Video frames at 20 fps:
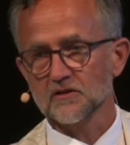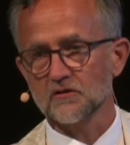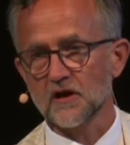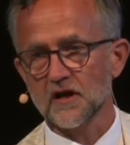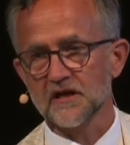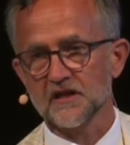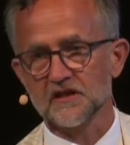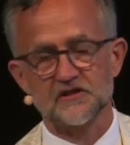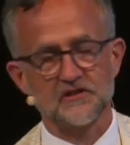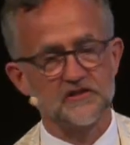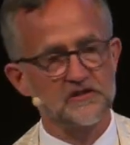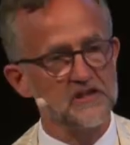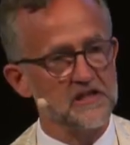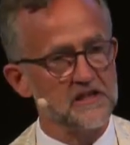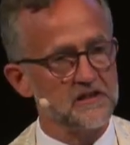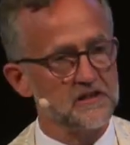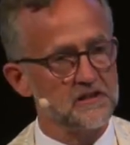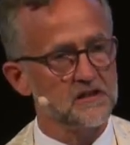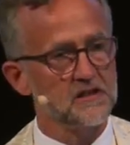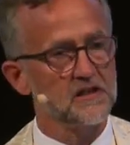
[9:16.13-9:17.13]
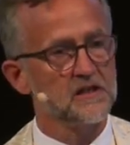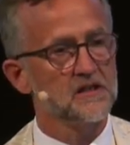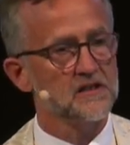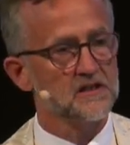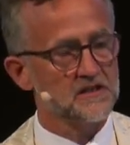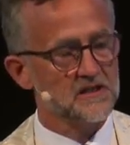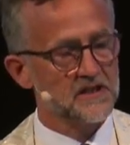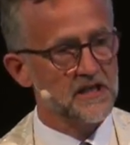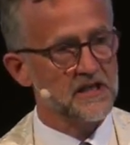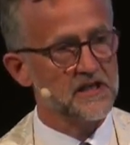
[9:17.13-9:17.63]
Chronic sin
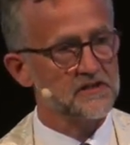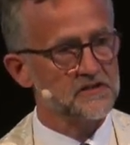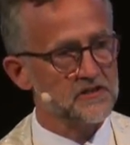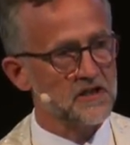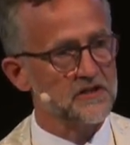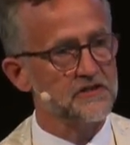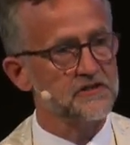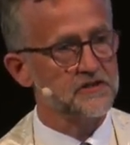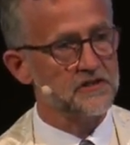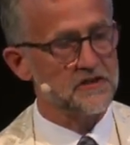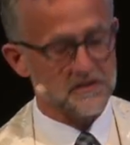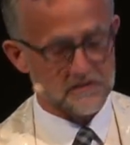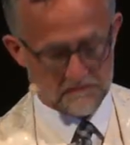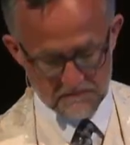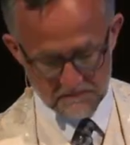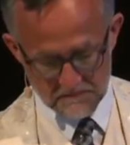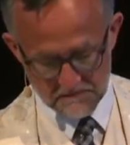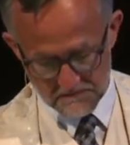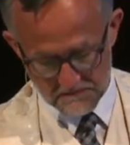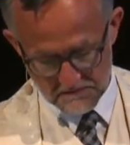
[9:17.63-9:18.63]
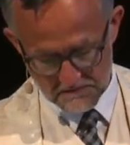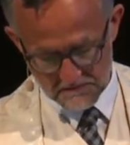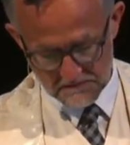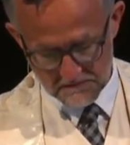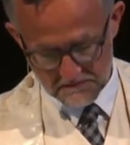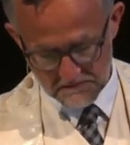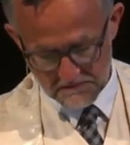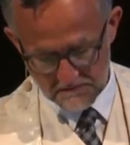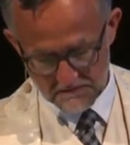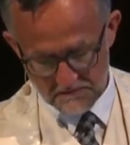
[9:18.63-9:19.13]
can't touch it
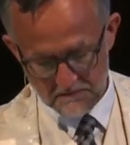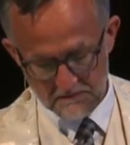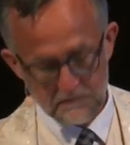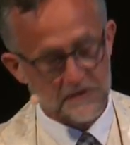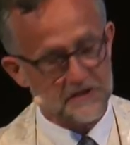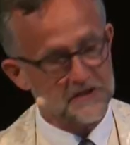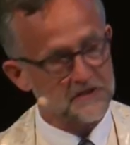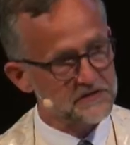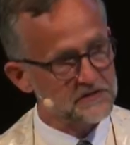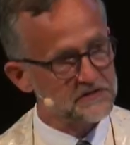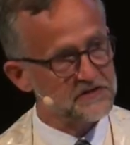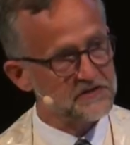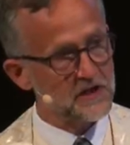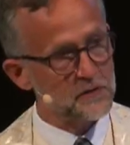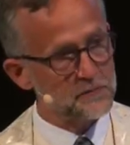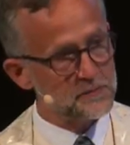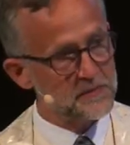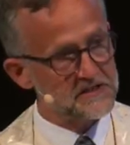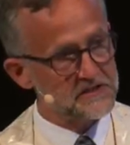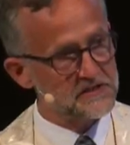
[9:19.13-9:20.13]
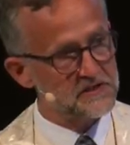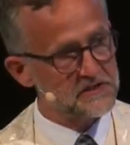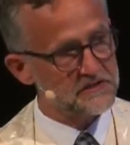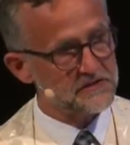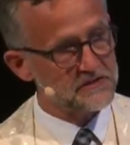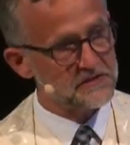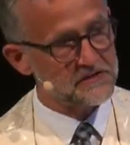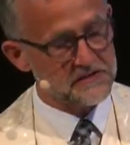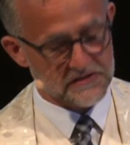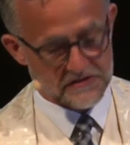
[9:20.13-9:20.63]
because it's held by
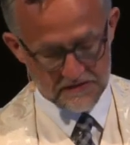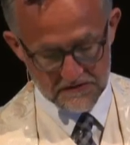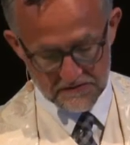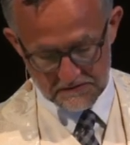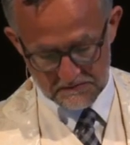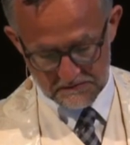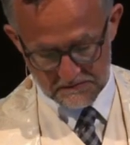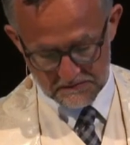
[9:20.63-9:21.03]
Jesus.